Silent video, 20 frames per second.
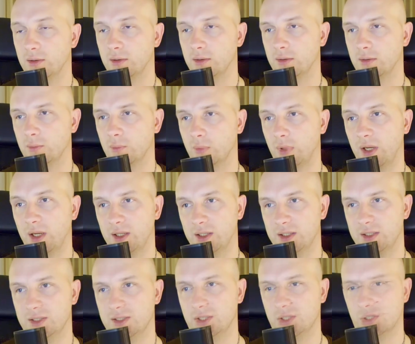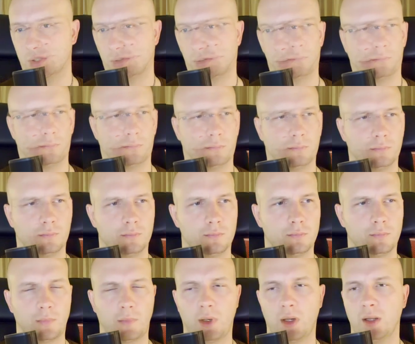make a decision.
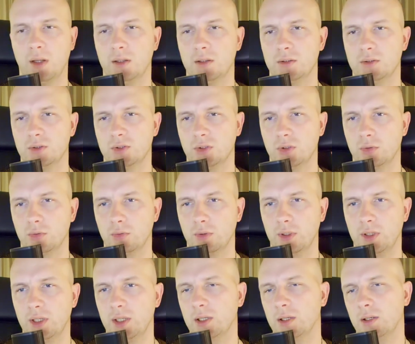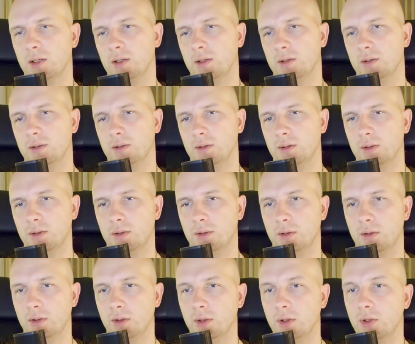And so here
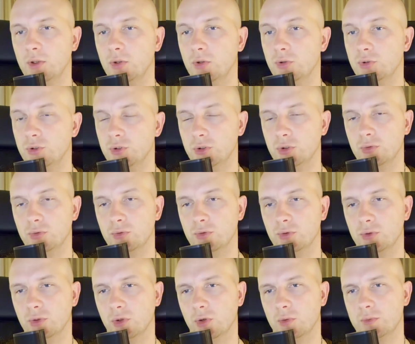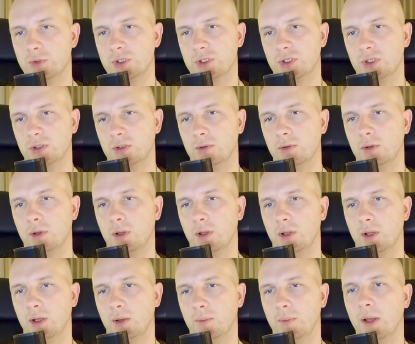you choose option
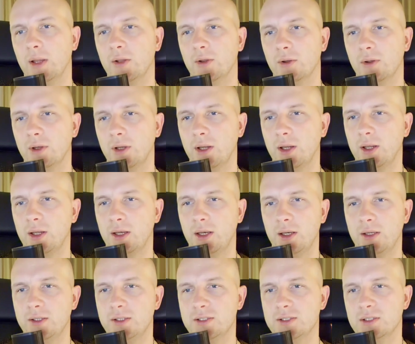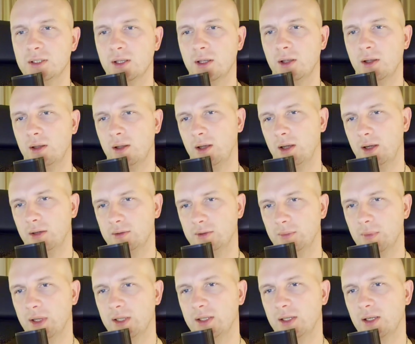manually release,
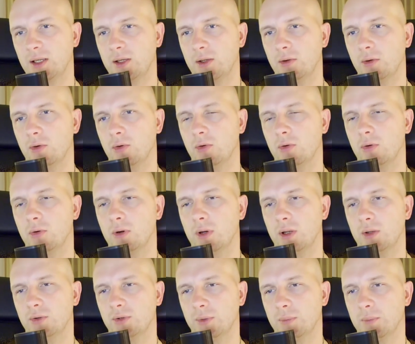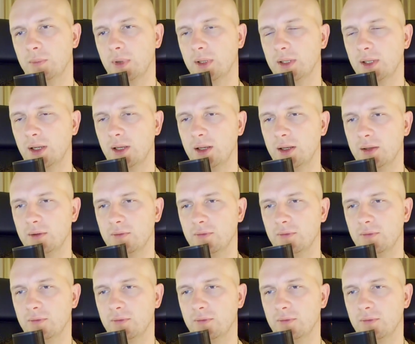automatically, or automatically